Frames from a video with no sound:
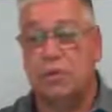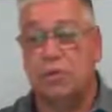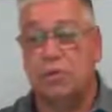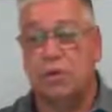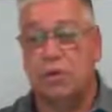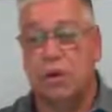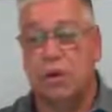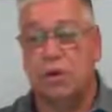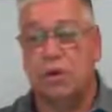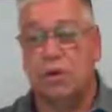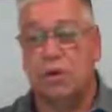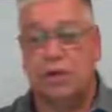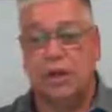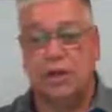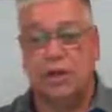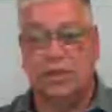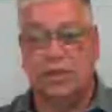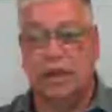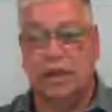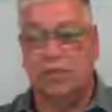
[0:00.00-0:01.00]
We want
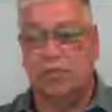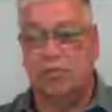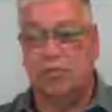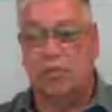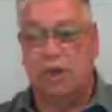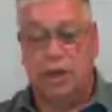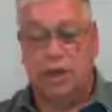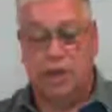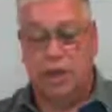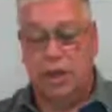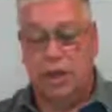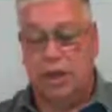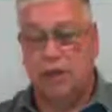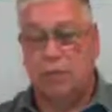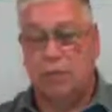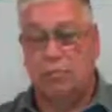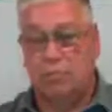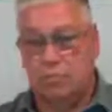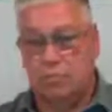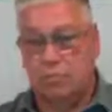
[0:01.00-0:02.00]
less government.
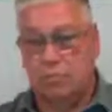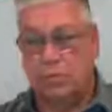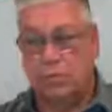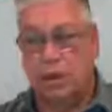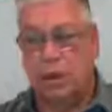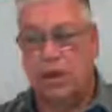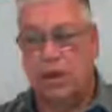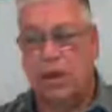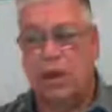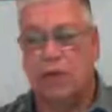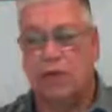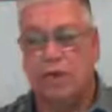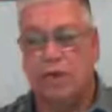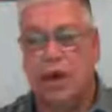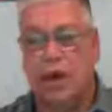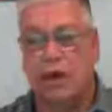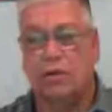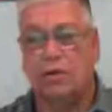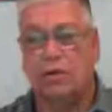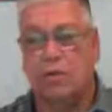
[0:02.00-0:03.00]
He gave
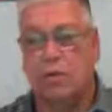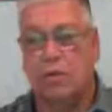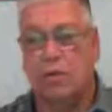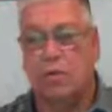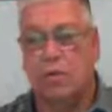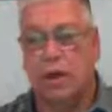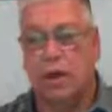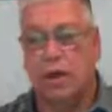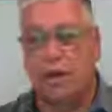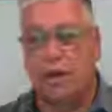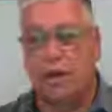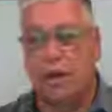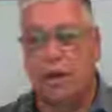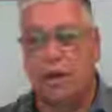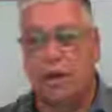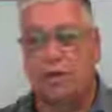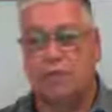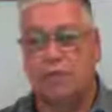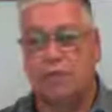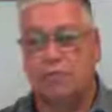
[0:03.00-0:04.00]
out a
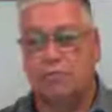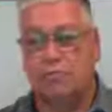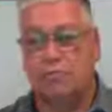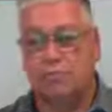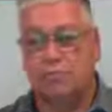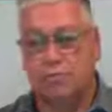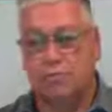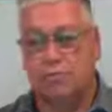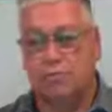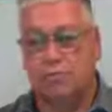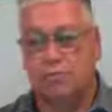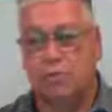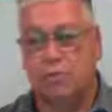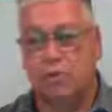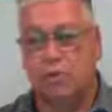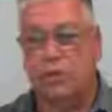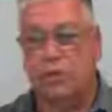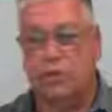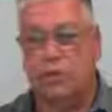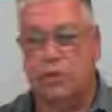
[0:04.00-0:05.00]
mandate
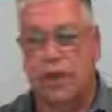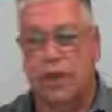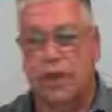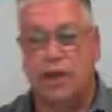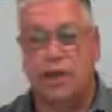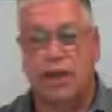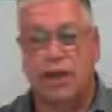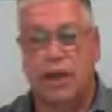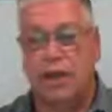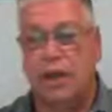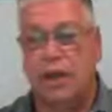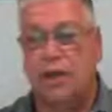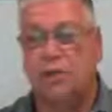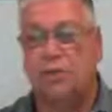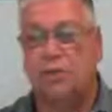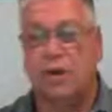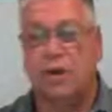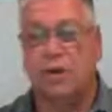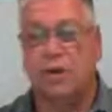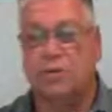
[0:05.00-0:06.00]
for the state and
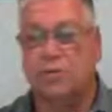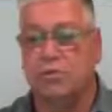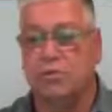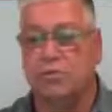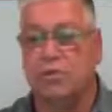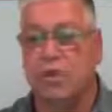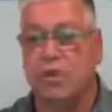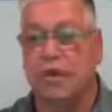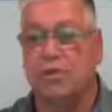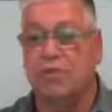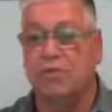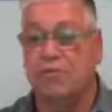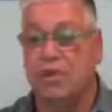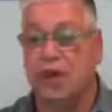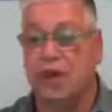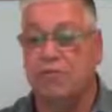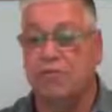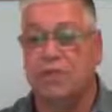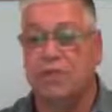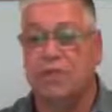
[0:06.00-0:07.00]
each one of the respective
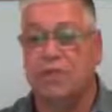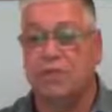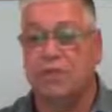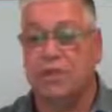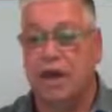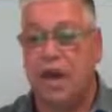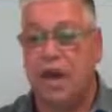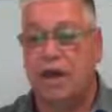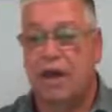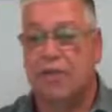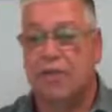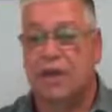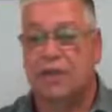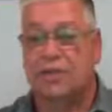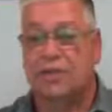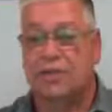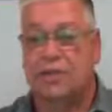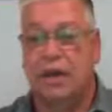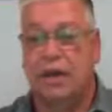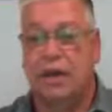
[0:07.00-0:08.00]
governments to have
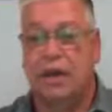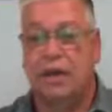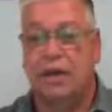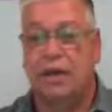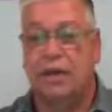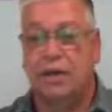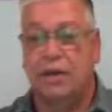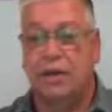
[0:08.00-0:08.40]
that say